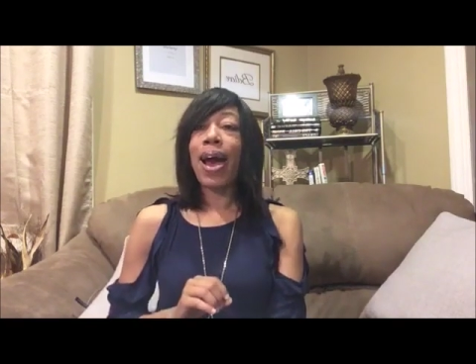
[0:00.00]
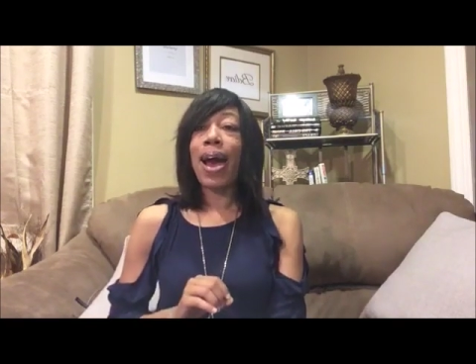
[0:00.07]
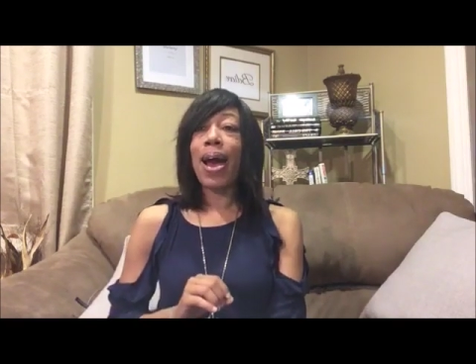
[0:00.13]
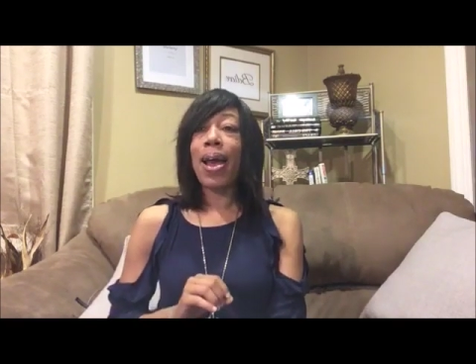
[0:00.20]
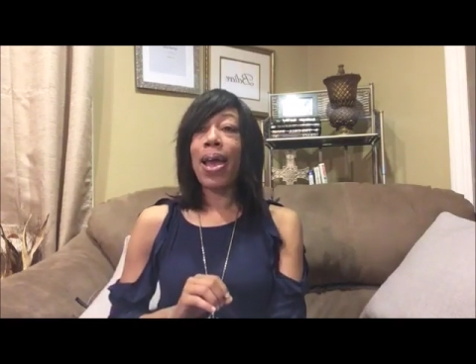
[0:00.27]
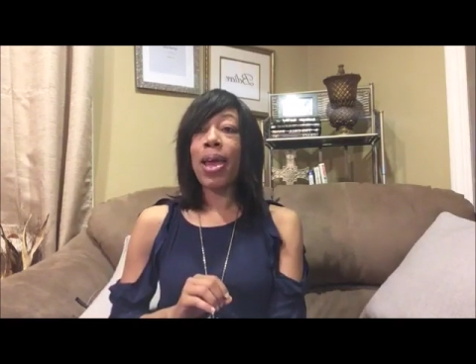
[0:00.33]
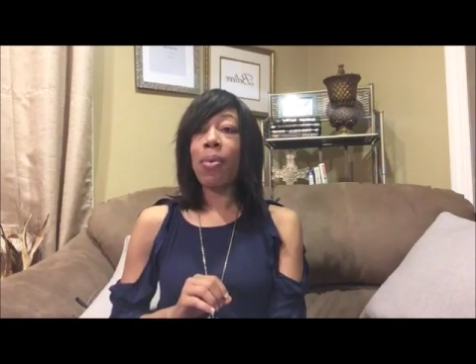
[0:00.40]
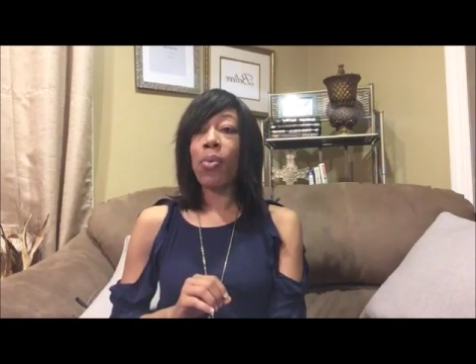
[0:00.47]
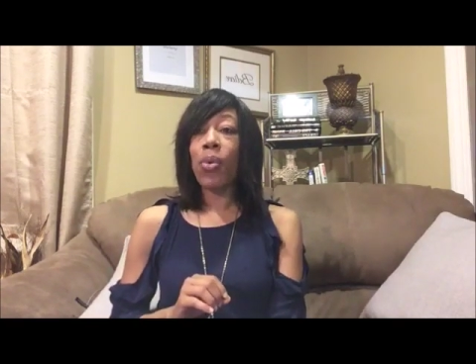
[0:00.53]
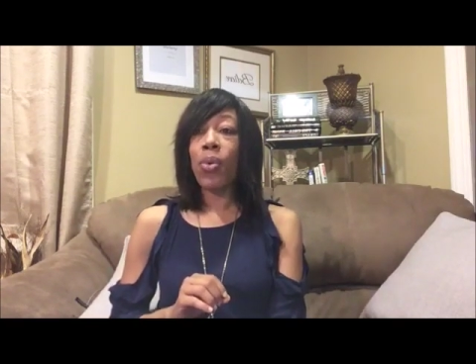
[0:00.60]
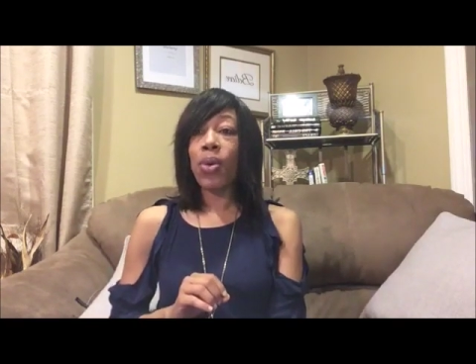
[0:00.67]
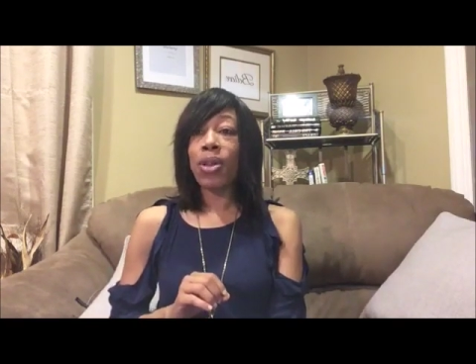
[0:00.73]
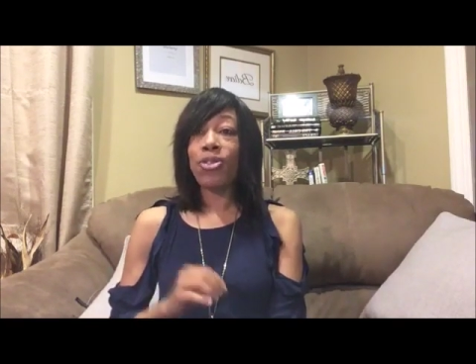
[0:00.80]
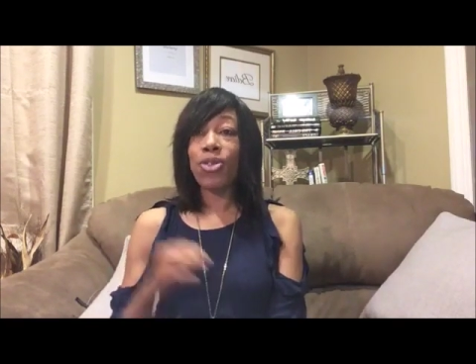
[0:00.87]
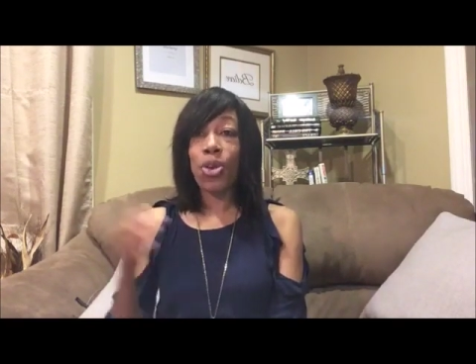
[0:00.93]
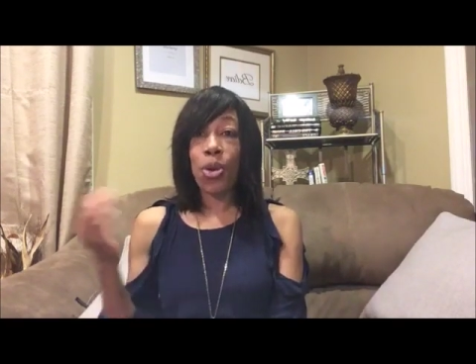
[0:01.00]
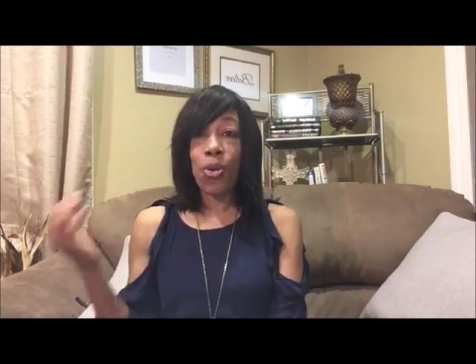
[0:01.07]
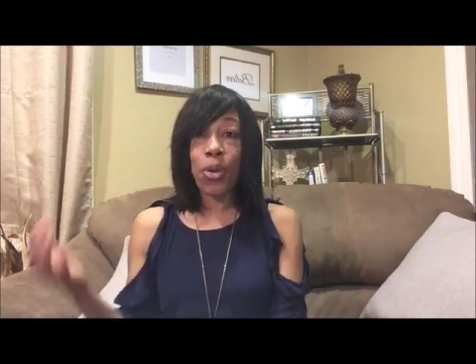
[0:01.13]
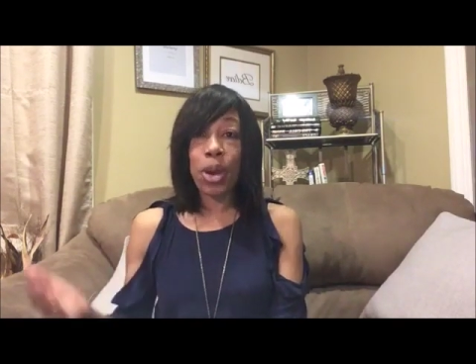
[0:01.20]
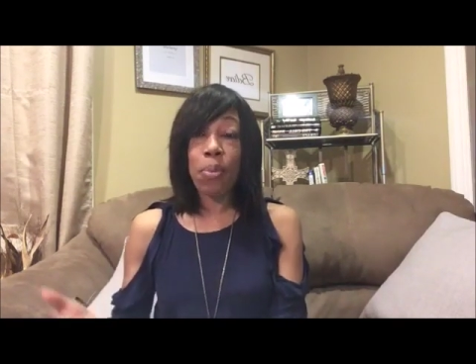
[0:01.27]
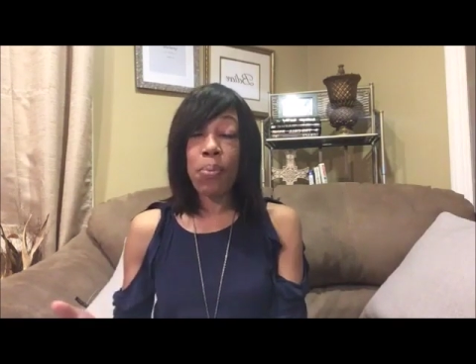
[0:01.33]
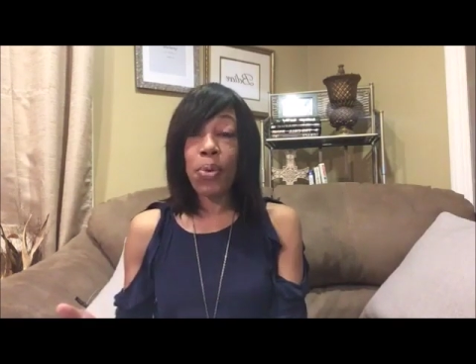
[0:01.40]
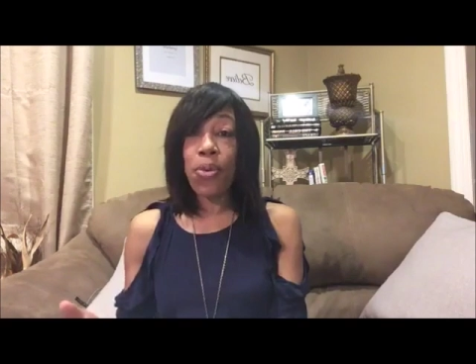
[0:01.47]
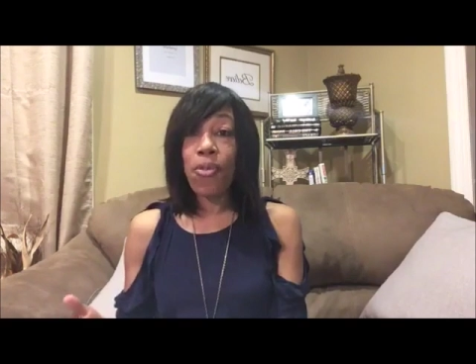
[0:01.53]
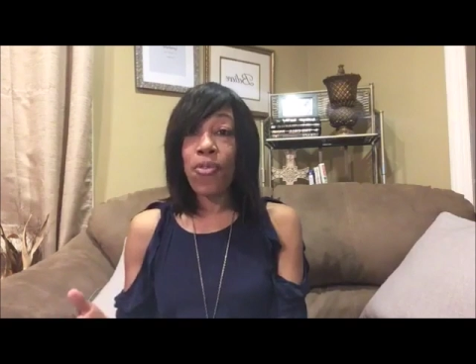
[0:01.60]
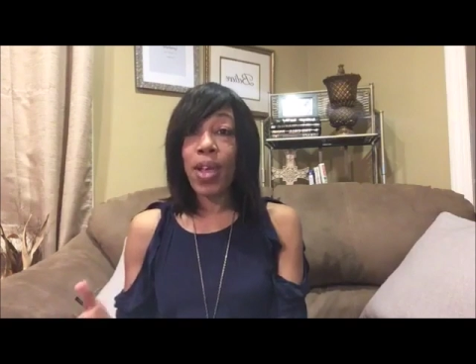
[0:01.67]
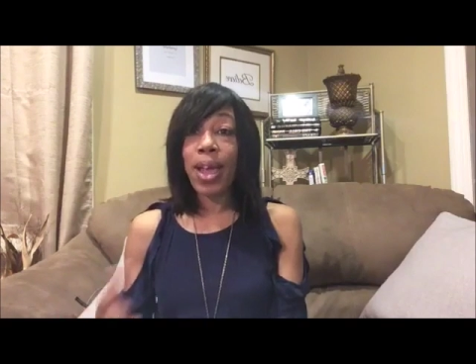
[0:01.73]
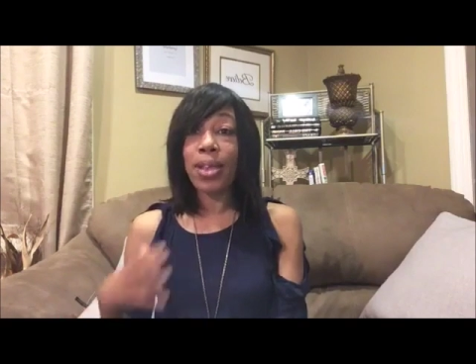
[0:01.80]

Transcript: I am going to go rent a booth